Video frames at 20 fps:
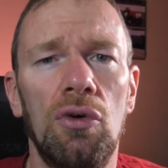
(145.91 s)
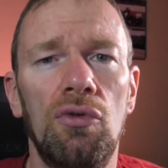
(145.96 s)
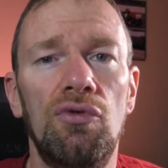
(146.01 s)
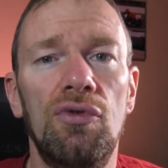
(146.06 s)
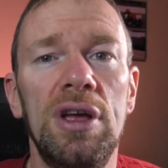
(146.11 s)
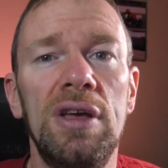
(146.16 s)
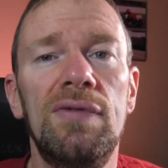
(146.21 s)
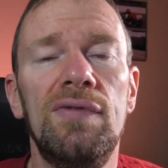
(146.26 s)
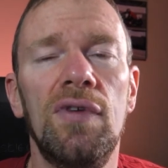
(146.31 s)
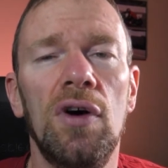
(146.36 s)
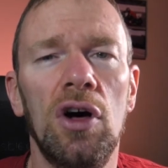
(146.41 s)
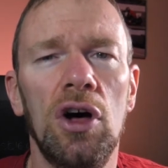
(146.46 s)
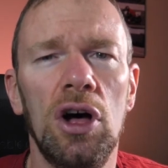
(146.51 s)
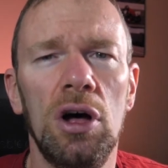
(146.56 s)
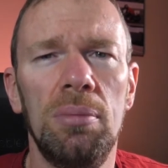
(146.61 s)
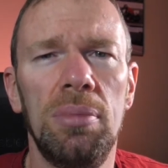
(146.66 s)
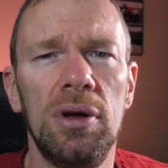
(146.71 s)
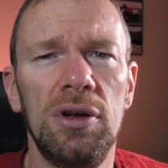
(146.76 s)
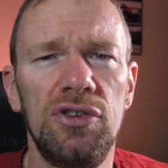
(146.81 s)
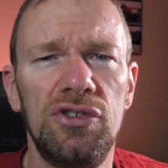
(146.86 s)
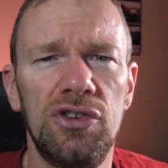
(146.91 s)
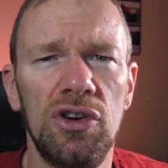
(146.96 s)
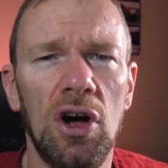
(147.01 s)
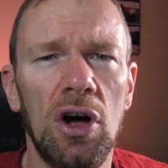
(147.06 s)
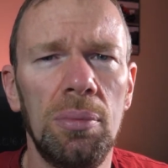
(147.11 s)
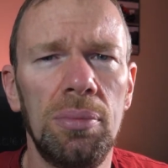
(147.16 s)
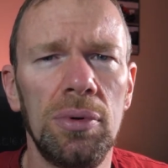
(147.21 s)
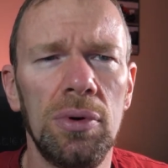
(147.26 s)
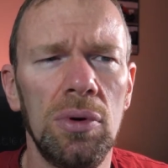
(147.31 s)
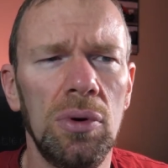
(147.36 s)
refurb
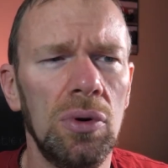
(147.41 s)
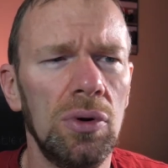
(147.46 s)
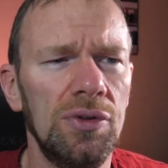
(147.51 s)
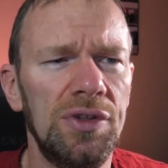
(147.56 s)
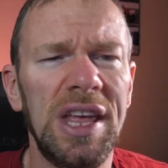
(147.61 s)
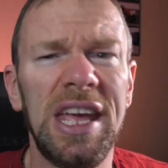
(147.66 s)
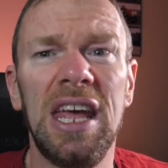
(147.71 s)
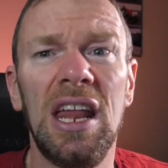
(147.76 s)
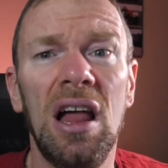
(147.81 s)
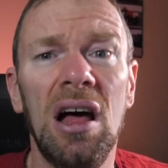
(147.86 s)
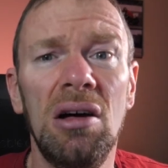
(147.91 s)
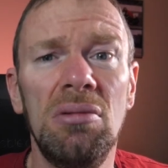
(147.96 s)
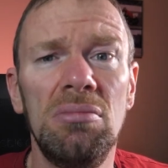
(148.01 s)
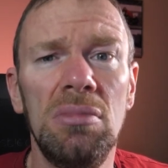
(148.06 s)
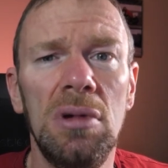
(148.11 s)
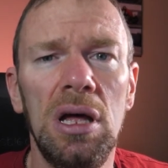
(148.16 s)
shop or dealer.